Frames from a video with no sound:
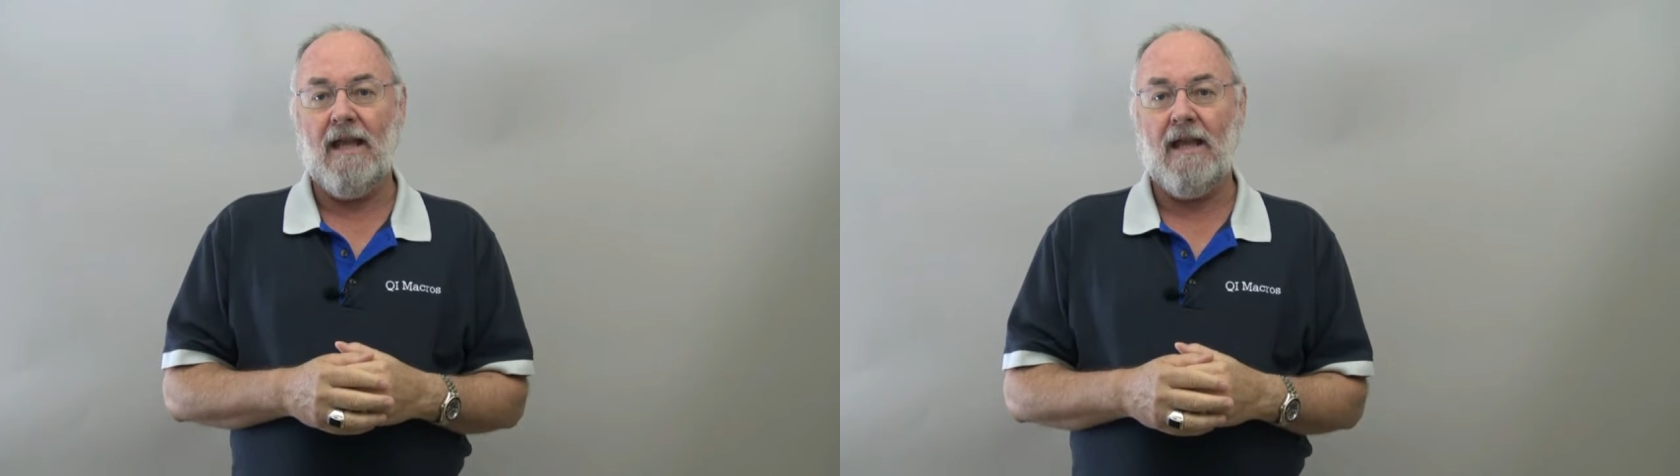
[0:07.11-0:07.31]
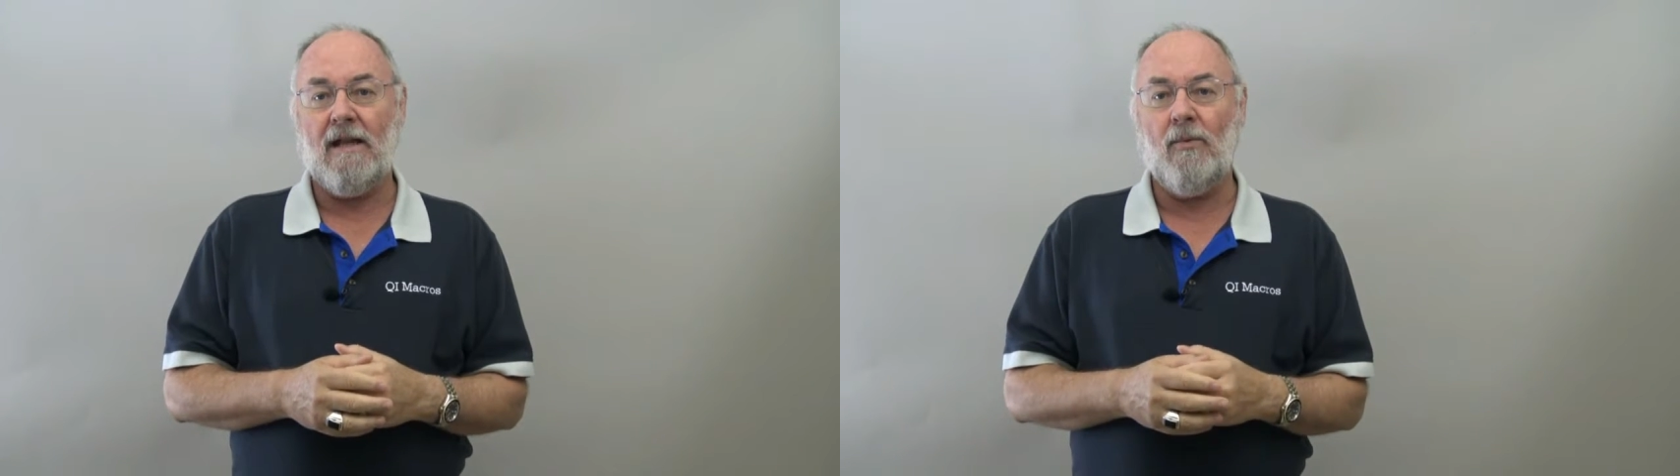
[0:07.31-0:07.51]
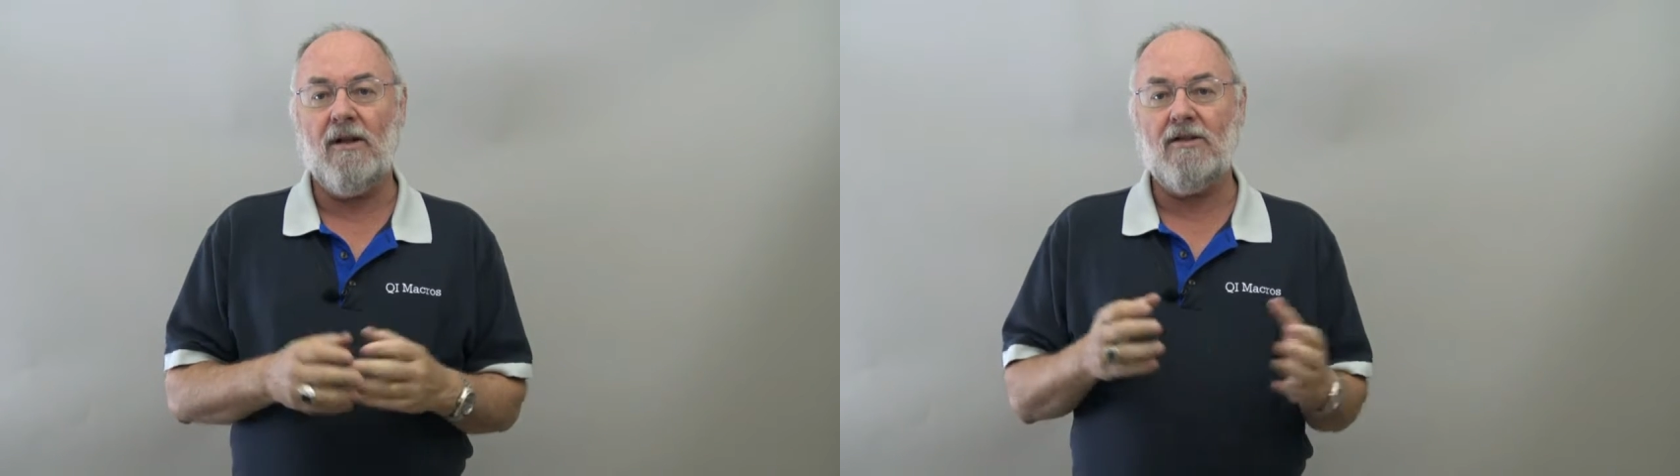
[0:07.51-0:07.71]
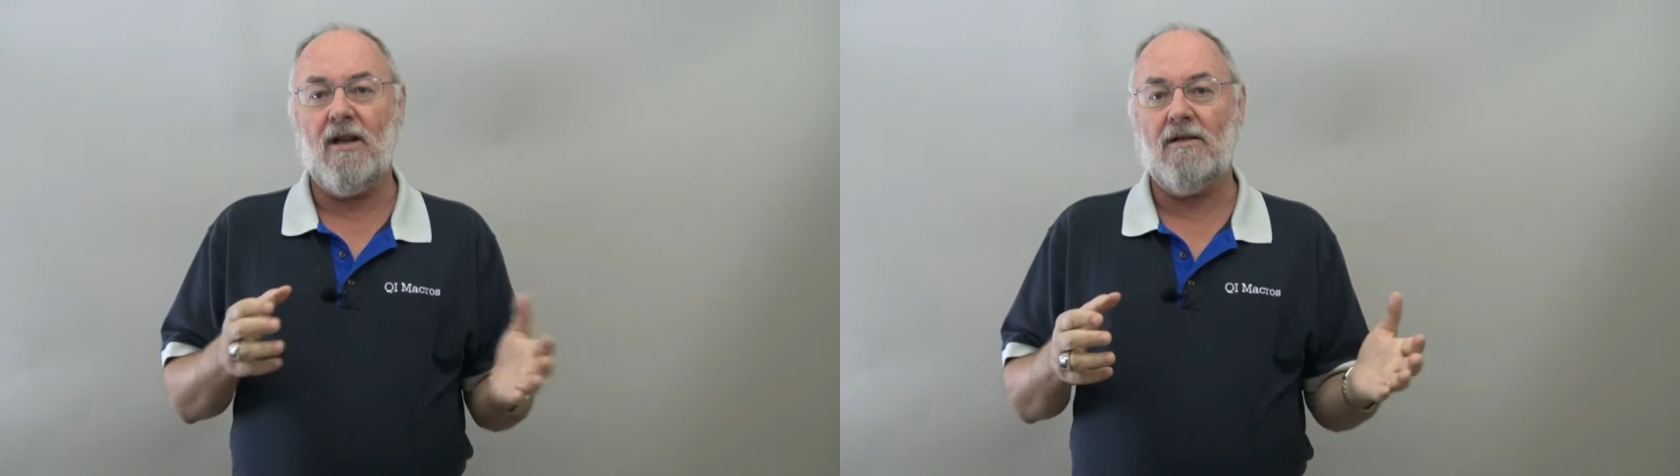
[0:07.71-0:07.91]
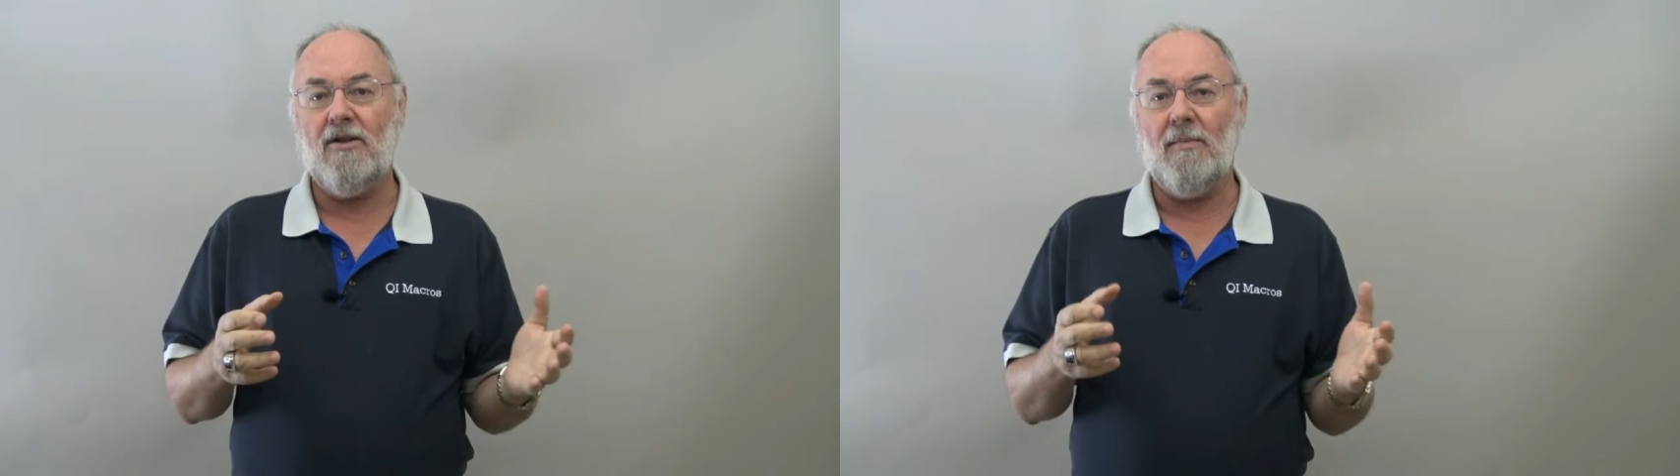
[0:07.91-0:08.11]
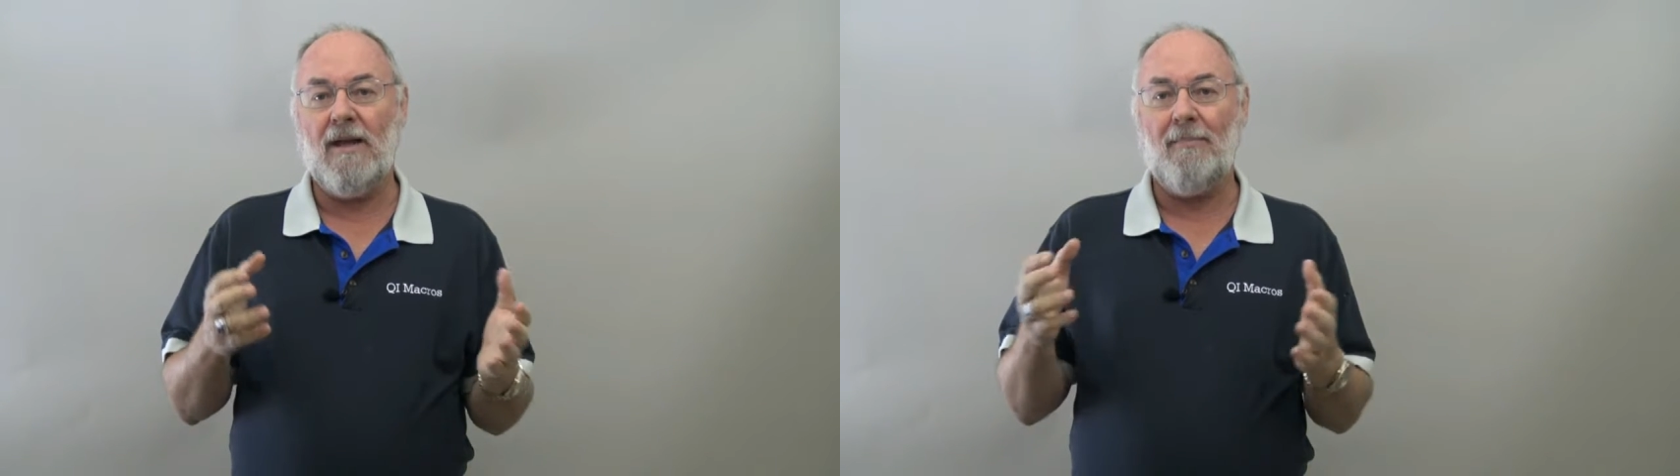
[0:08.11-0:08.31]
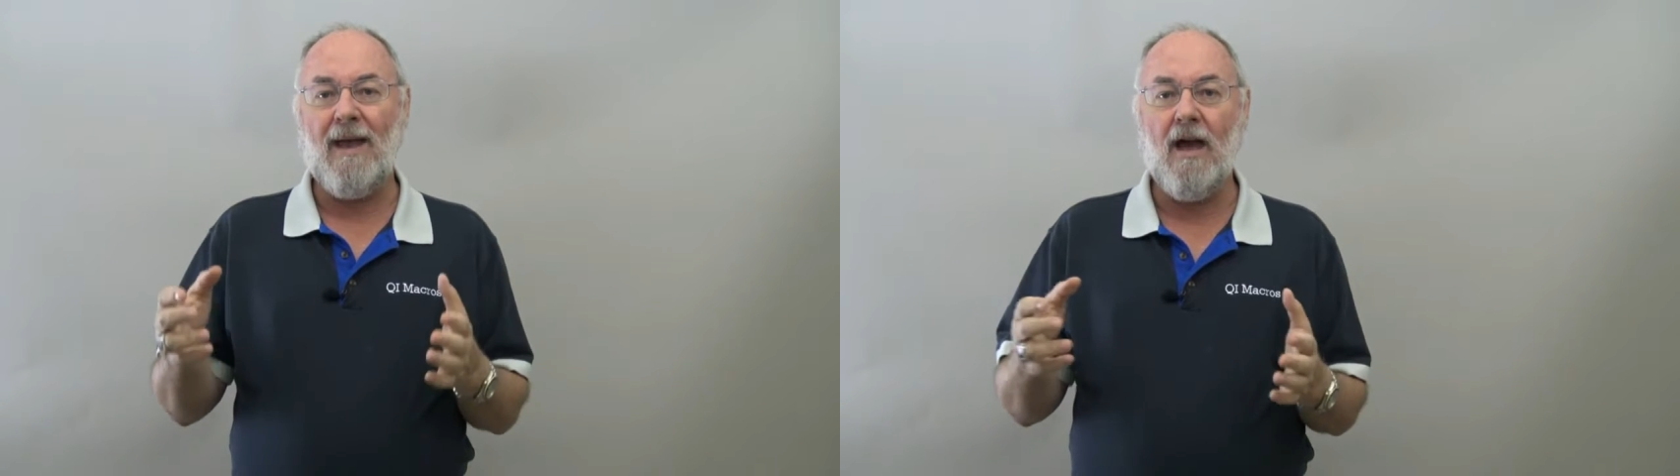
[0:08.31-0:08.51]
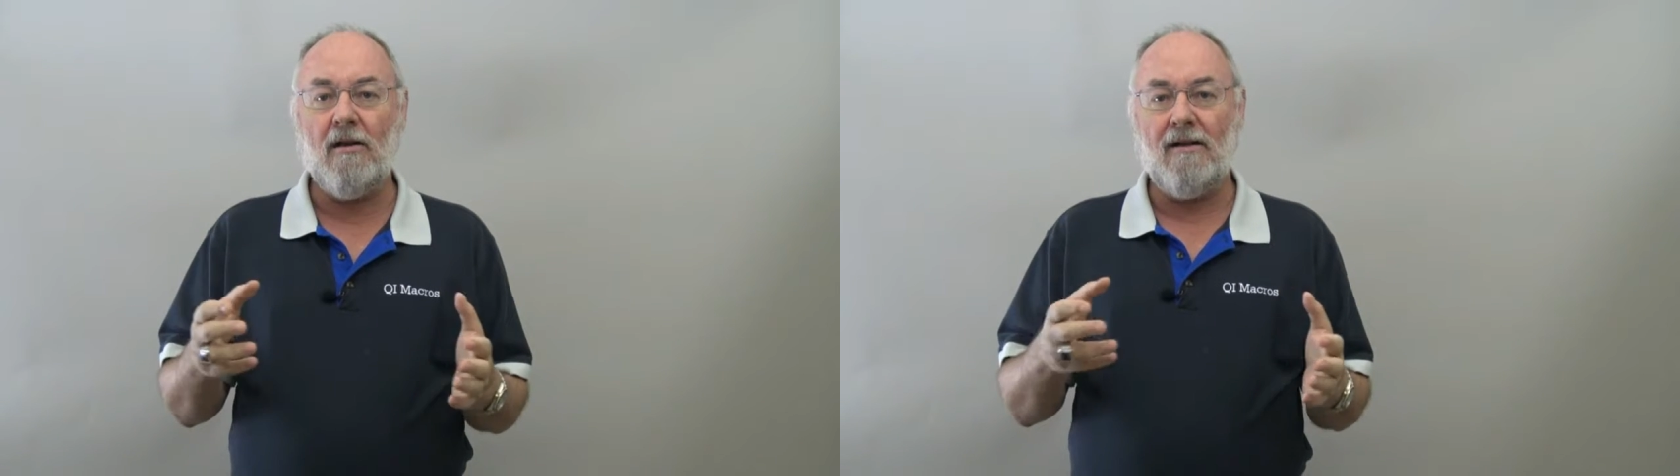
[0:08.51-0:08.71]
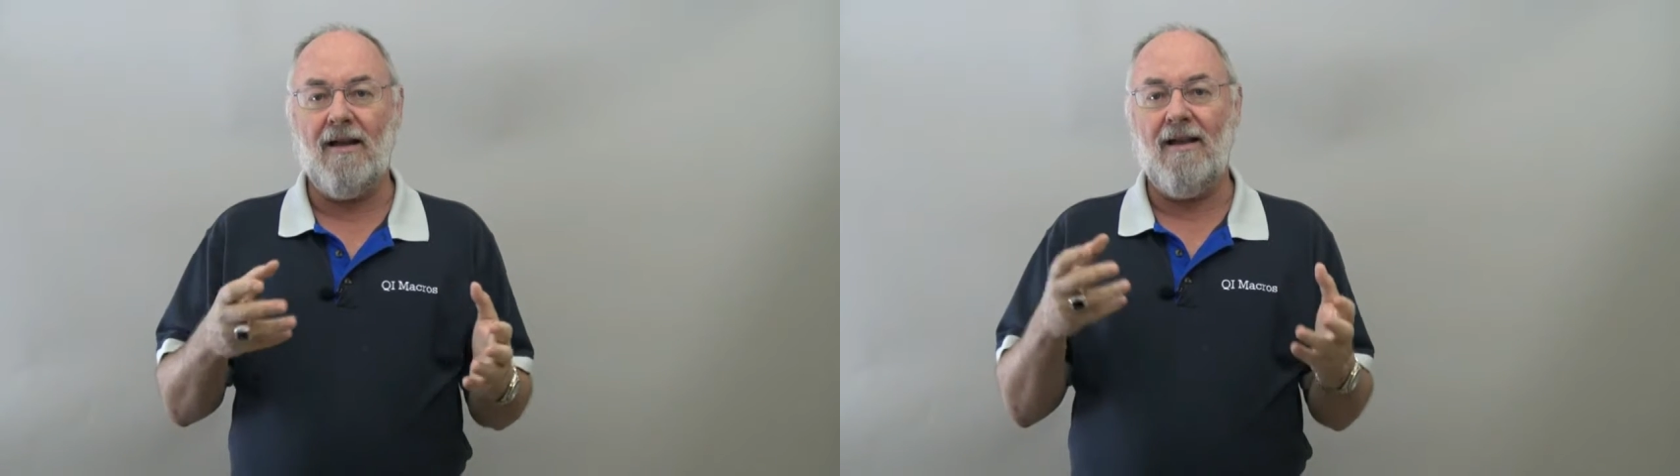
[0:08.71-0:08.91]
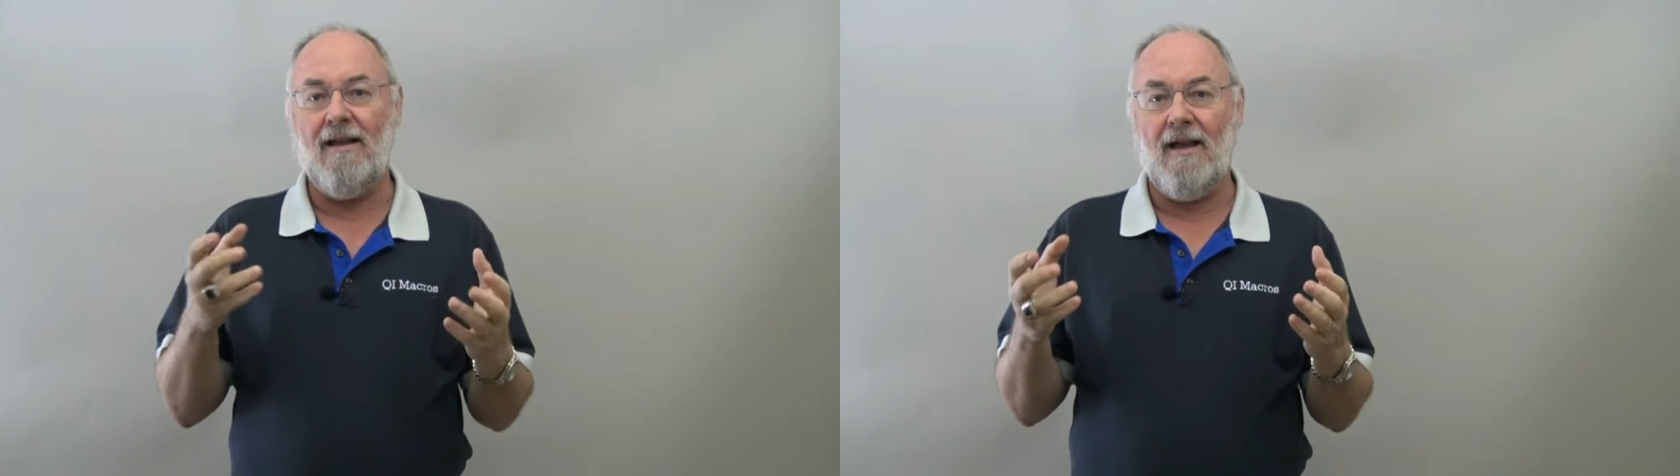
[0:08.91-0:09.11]
And I want to talk to you about a pattern
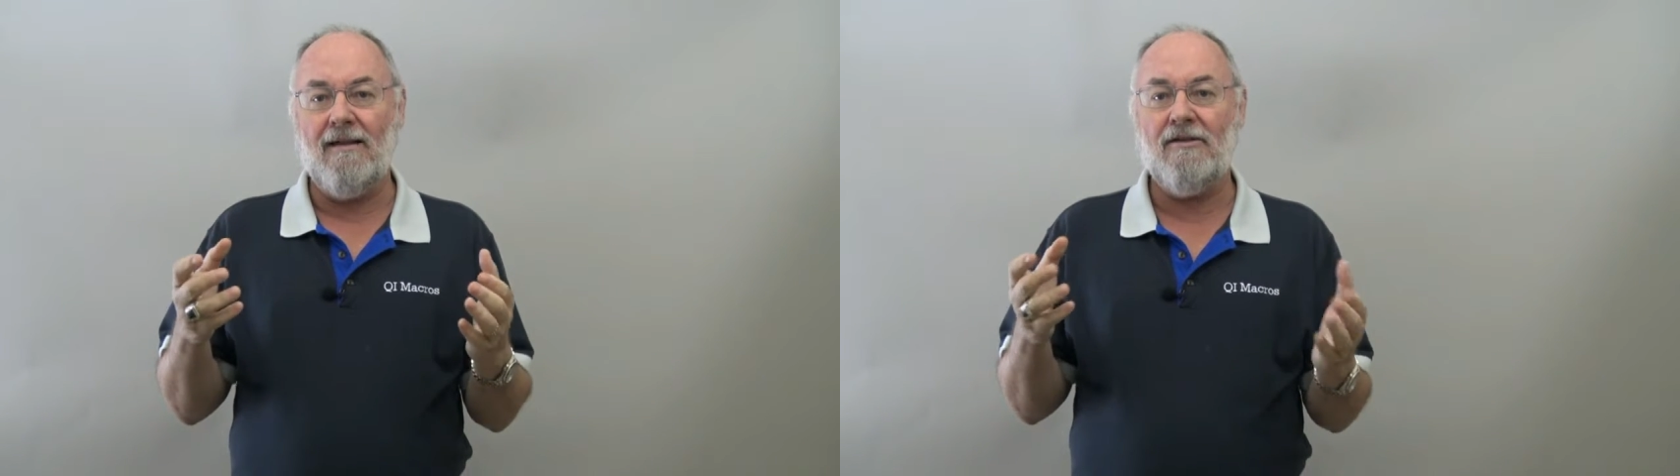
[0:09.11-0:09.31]
I,